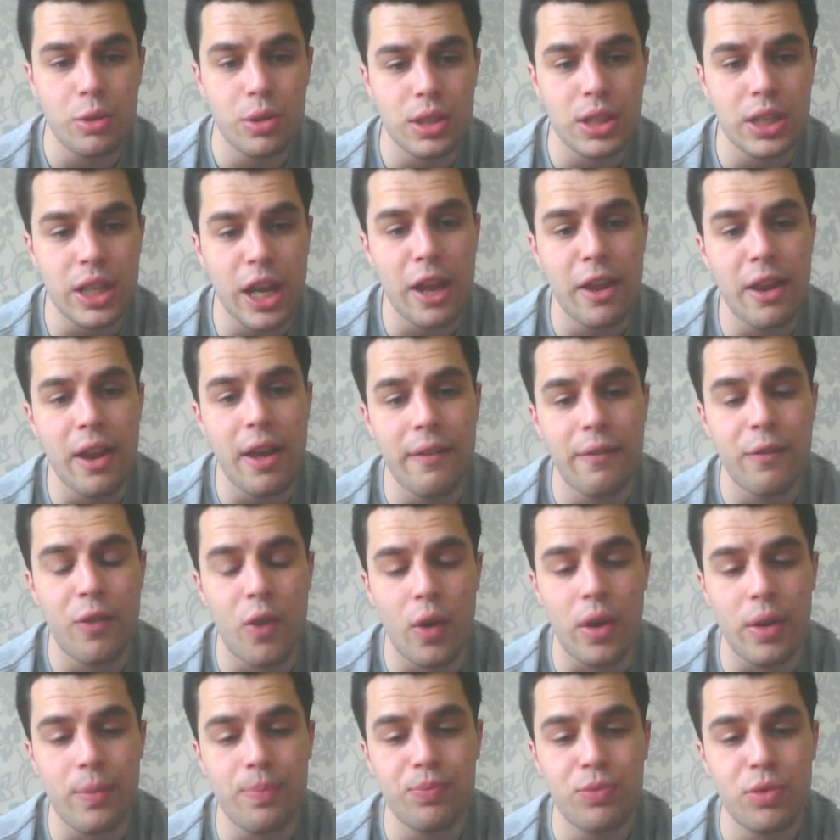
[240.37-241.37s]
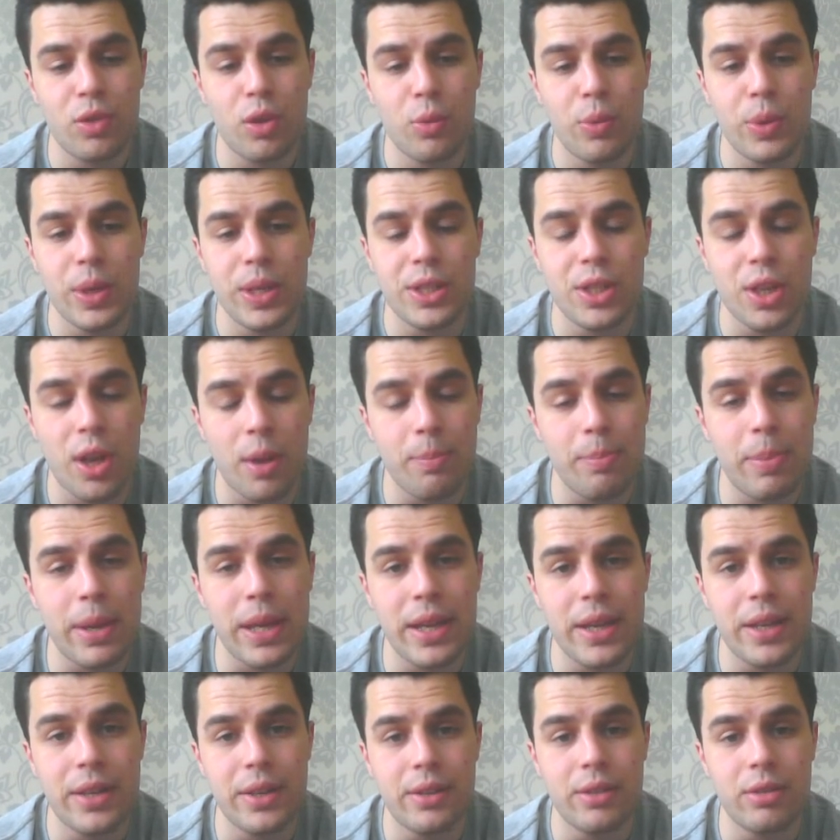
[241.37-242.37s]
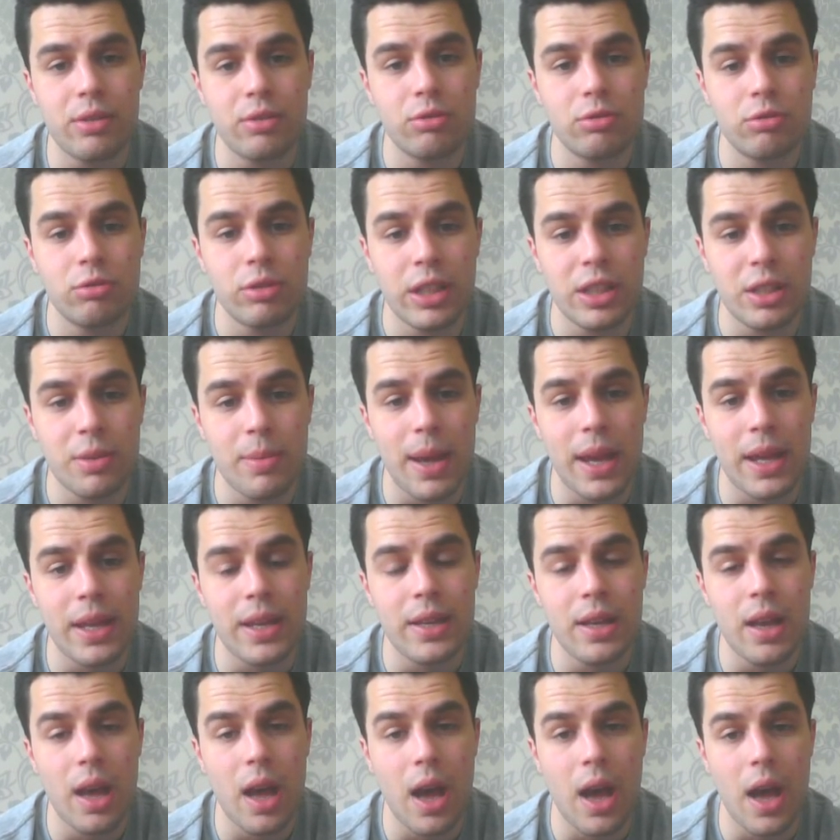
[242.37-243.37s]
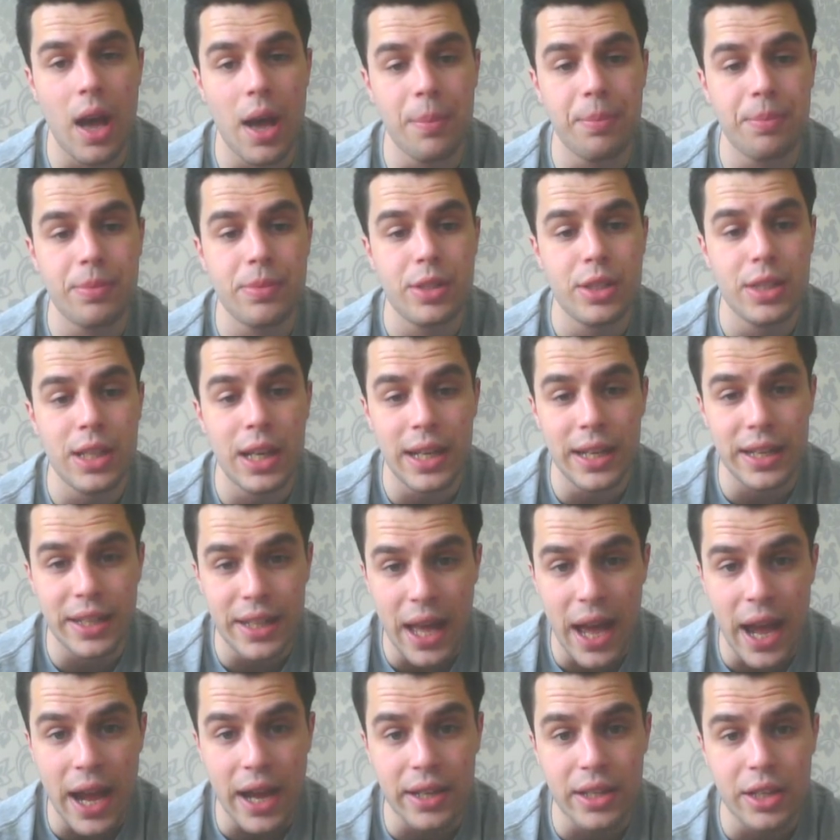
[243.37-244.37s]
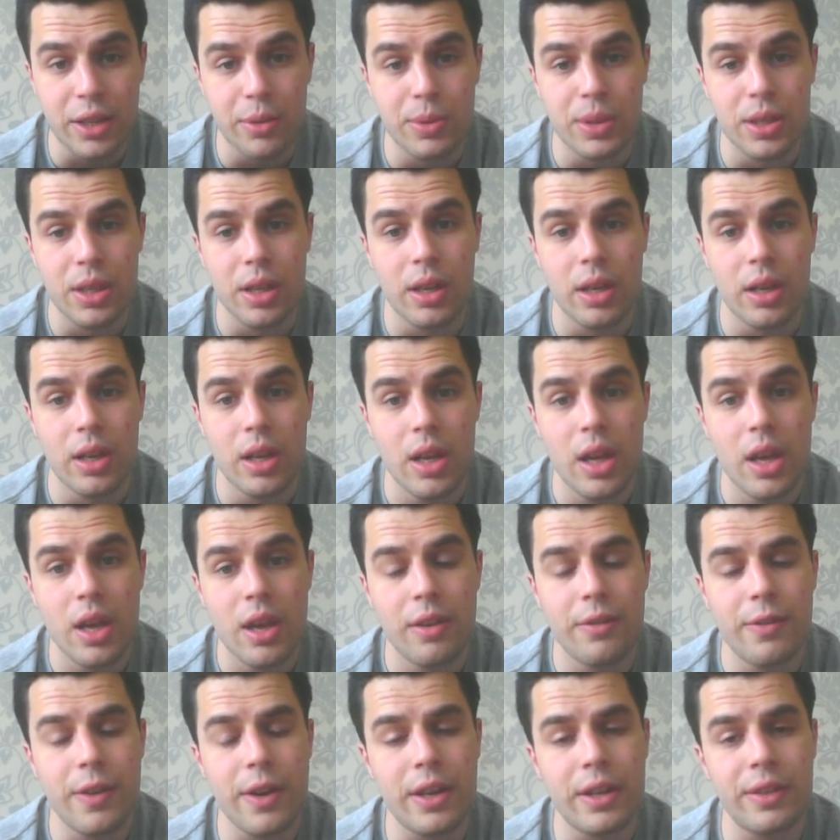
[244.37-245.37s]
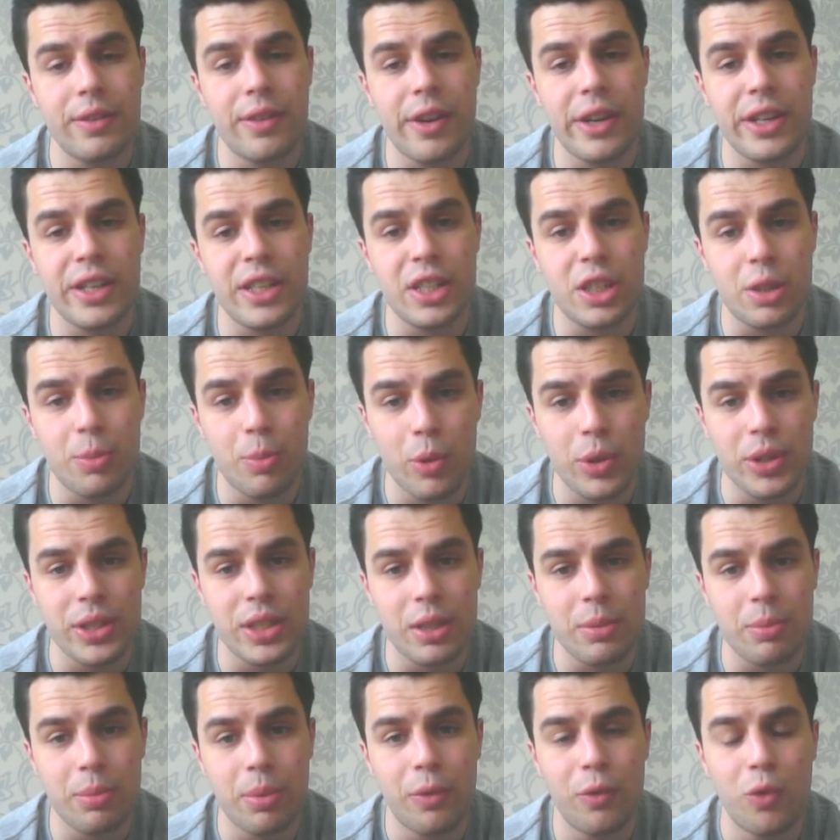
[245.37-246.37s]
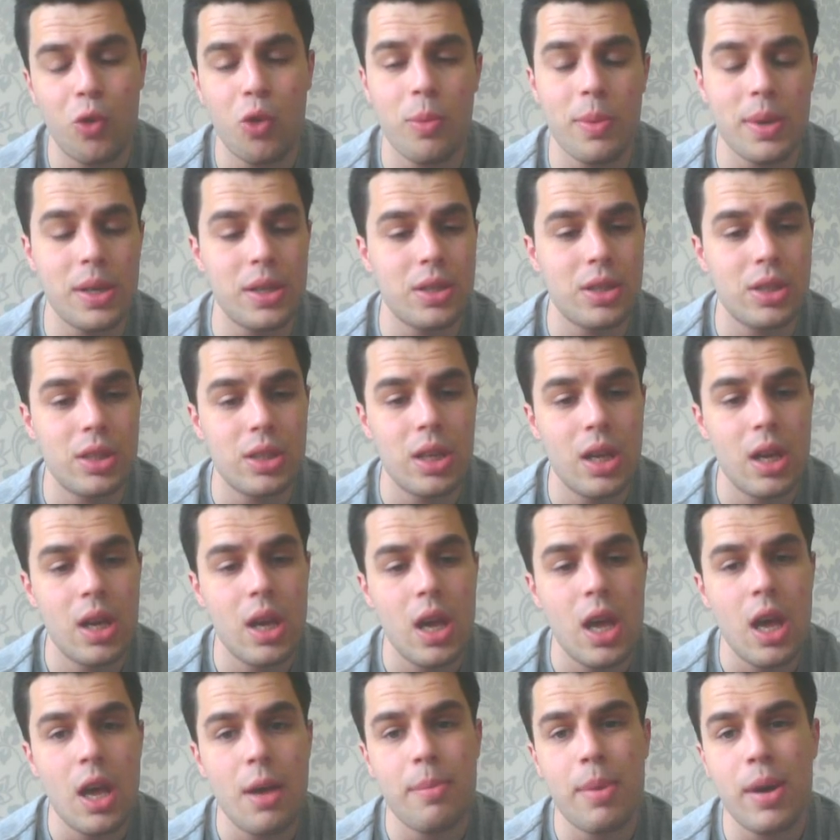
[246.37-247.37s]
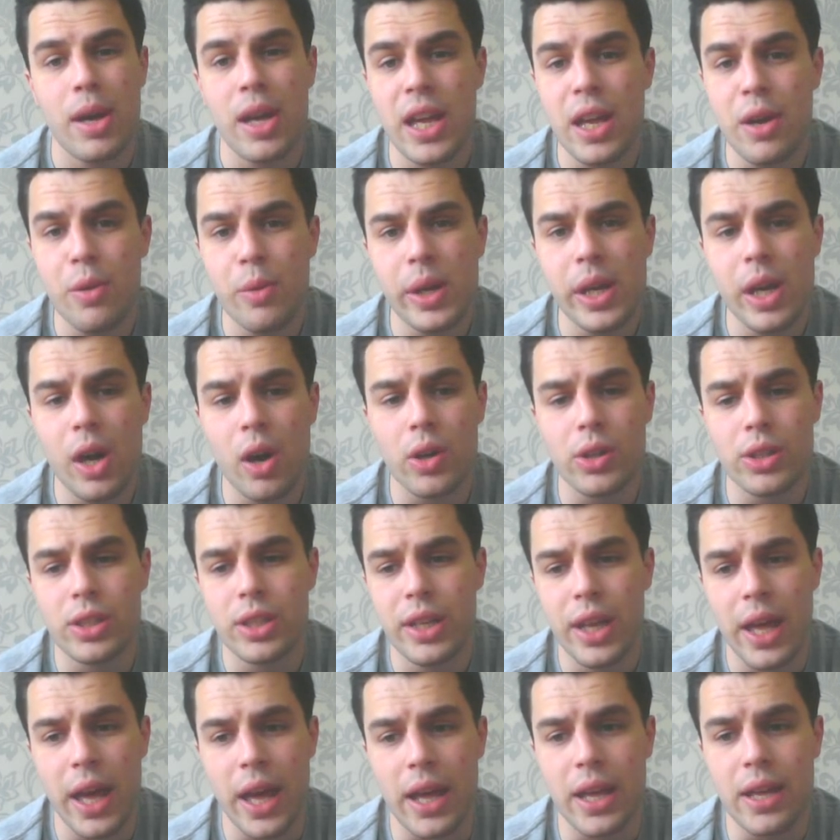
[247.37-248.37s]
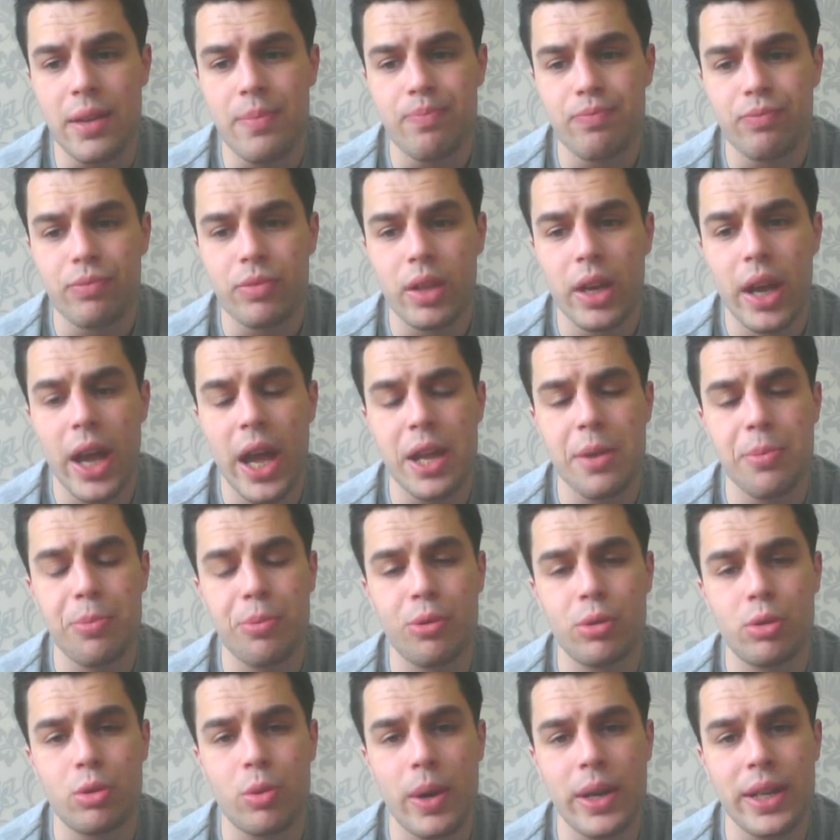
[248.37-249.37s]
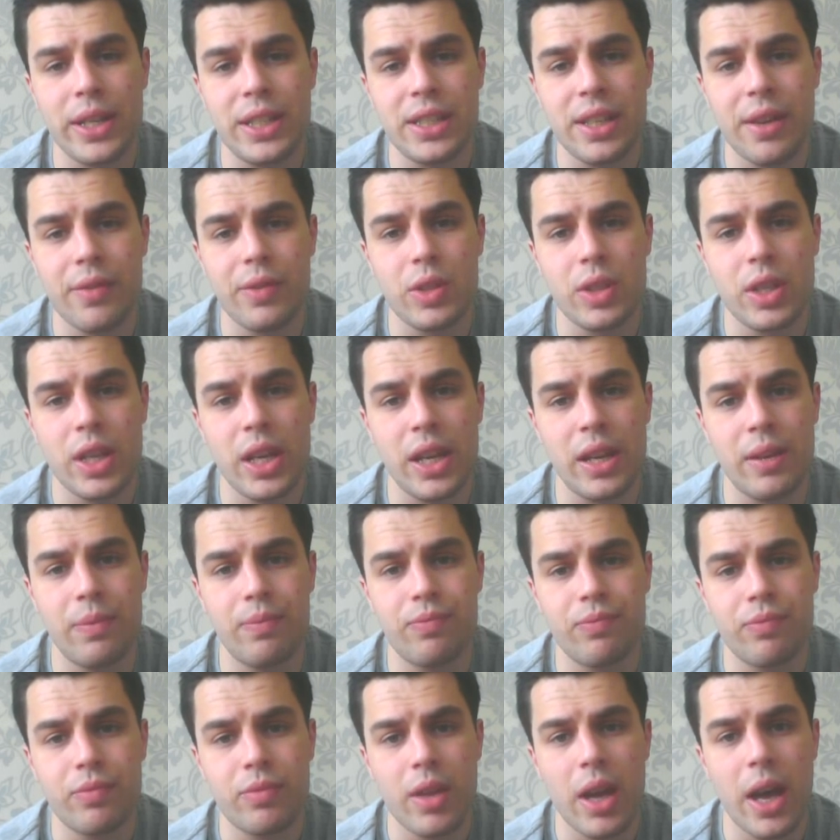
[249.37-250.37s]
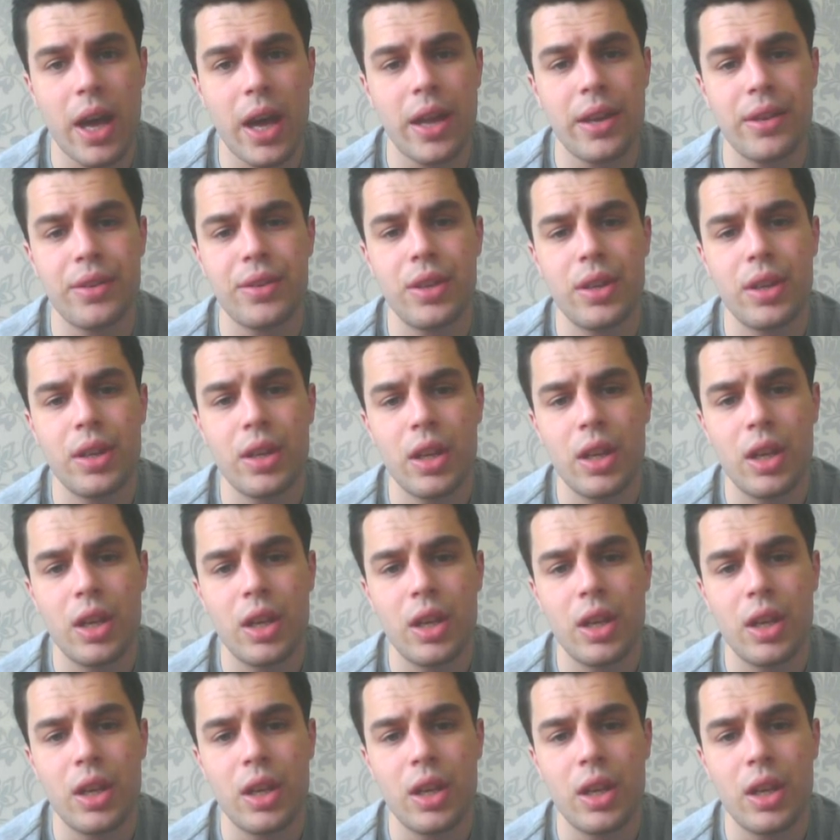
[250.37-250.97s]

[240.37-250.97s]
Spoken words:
to escape that fight with his unbeaten resume still intact. It was a very, very disappointing performance. But here we are today, April 2017, and